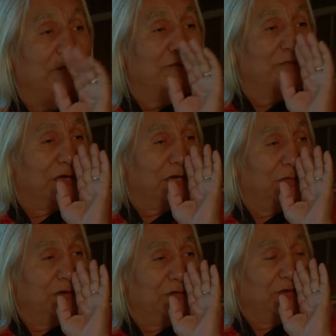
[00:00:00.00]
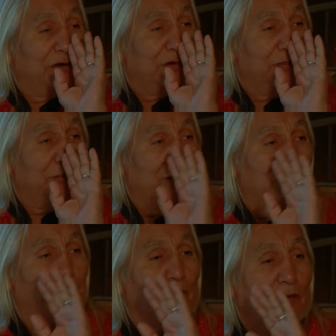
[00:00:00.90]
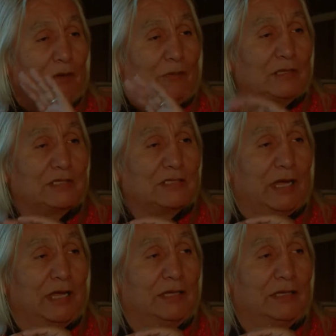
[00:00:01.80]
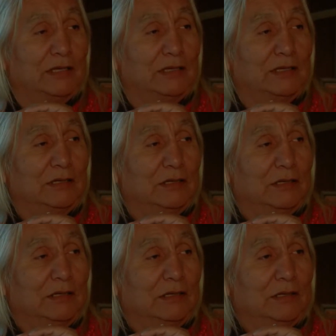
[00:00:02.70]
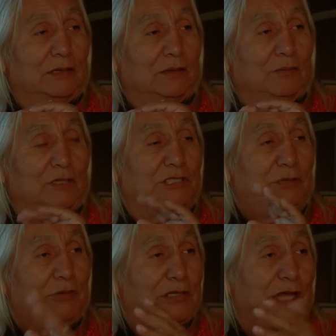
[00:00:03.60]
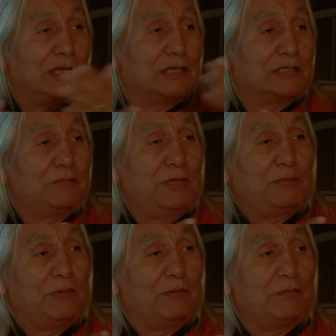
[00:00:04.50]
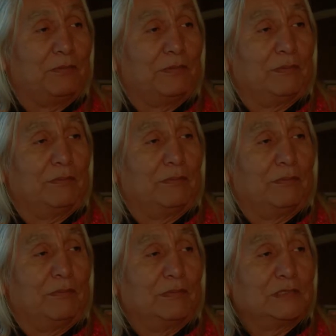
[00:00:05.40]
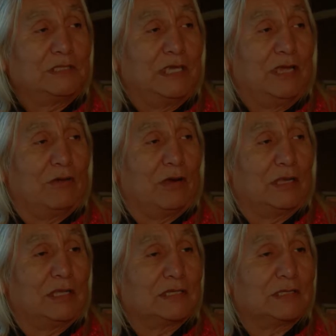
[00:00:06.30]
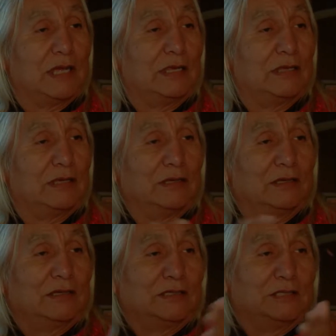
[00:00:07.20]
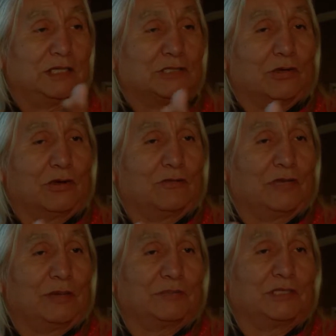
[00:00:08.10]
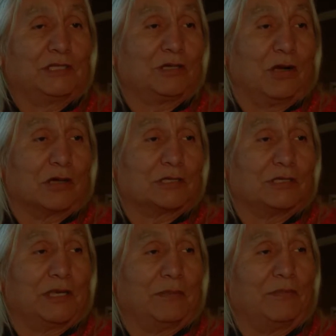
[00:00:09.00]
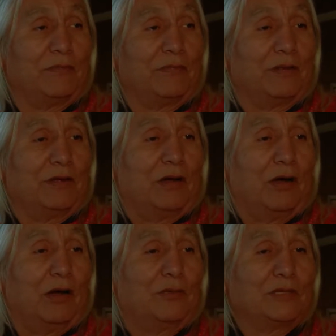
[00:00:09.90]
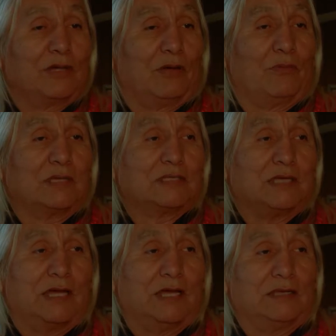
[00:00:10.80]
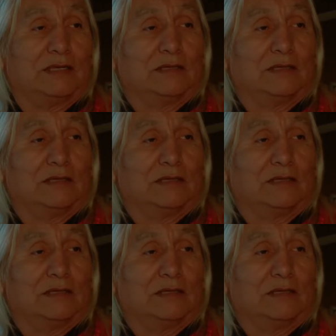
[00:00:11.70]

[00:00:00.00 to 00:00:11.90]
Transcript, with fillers: Very, very beautiful on one side. But she would not let the people see her on this side. She served them, she talked to them, always on one side.